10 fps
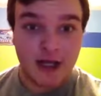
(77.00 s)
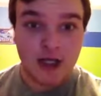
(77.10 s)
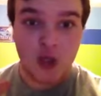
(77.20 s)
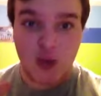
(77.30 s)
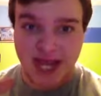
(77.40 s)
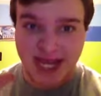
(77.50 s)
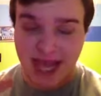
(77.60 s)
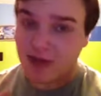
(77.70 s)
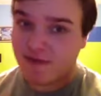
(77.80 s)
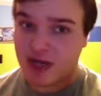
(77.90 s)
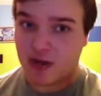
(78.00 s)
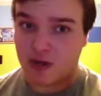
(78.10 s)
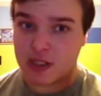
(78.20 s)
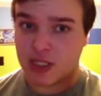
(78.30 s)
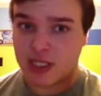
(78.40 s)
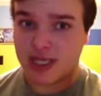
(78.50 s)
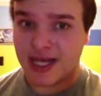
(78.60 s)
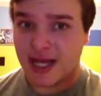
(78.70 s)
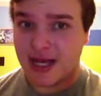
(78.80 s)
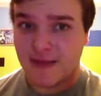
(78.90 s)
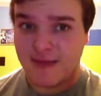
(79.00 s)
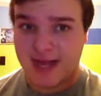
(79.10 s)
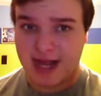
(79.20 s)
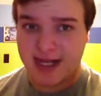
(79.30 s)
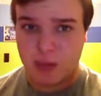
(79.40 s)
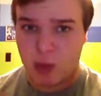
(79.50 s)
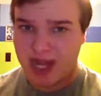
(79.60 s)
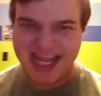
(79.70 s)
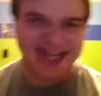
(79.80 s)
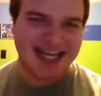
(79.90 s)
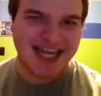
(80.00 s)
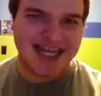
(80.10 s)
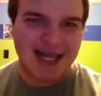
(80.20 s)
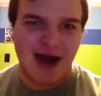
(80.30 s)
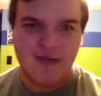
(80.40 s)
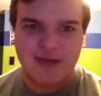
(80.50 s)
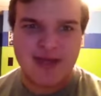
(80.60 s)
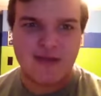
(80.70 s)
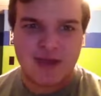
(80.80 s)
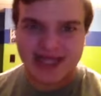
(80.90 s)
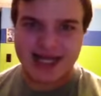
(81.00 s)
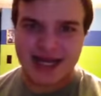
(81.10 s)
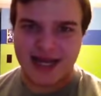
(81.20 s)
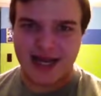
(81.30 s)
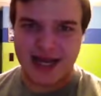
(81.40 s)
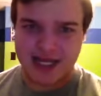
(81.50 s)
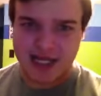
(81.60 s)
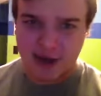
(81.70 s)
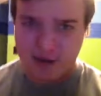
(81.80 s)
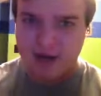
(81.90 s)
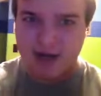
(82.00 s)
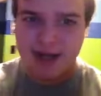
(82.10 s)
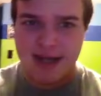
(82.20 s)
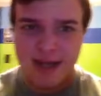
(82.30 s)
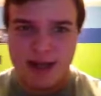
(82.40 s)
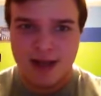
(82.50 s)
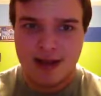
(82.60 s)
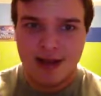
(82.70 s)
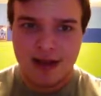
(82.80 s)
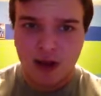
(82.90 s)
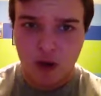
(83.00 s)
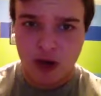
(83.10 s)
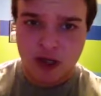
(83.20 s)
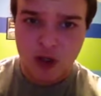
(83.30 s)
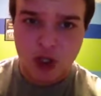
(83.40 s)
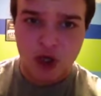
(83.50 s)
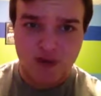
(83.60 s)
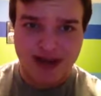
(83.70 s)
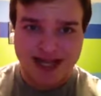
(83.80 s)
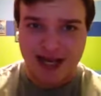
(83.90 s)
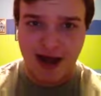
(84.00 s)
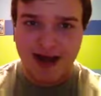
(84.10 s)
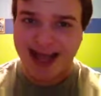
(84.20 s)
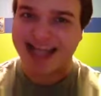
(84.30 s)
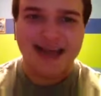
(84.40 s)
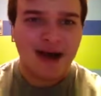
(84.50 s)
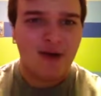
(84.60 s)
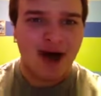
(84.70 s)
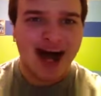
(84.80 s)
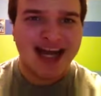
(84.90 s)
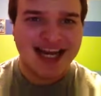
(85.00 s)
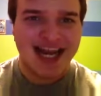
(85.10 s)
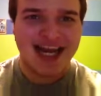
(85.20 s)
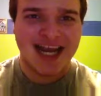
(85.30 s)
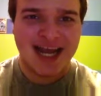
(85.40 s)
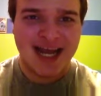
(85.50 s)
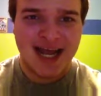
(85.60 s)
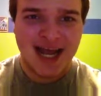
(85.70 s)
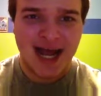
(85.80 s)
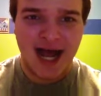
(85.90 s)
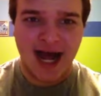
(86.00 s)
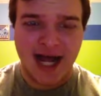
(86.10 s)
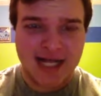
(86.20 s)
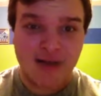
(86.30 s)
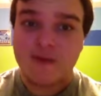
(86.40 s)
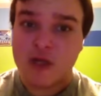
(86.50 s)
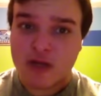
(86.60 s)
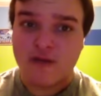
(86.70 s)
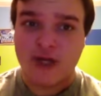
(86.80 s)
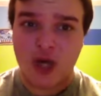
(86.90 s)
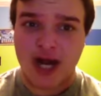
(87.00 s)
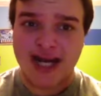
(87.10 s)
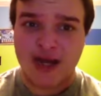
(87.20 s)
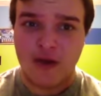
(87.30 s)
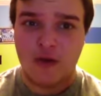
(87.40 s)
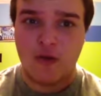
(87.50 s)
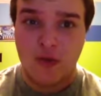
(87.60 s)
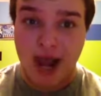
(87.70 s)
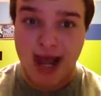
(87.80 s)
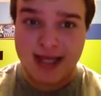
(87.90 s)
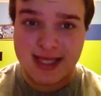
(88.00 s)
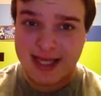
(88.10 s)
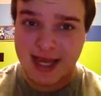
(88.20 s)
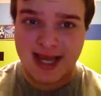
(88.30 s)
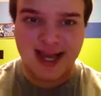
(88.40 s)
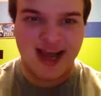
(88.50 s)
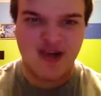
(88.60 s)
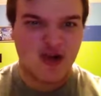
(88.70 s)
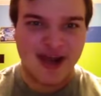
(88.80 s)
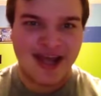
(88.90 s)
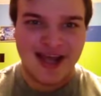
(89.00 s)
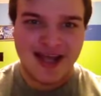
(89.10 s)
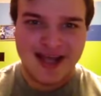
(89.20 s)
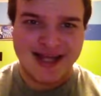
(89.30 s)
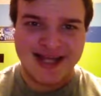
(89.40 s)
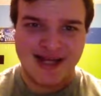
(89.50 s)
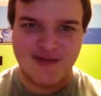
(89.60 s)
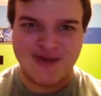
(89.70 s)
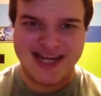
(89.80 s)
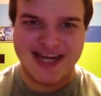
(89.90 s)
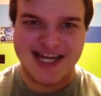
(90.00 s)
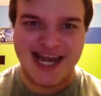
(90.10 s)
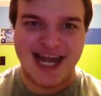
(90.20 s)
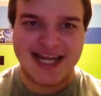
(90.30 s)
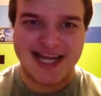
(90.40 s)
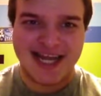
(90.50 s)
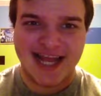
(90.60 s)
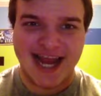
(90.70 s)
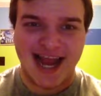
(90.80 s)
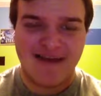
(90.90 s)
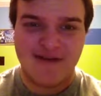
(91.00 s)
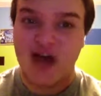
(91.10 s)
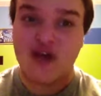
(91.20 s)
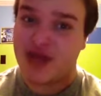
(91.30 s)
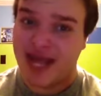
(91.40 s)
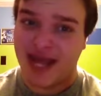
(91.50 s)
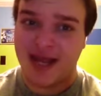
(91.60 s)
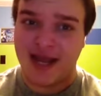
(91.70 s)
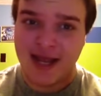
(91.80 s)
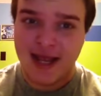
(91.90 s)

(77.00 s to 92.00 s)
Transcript: doing gaming videos because it's not really the reason I started going on YouTube. That's not why I did it. So I'm just going to be trying to do rants and other stupid shit that I have other than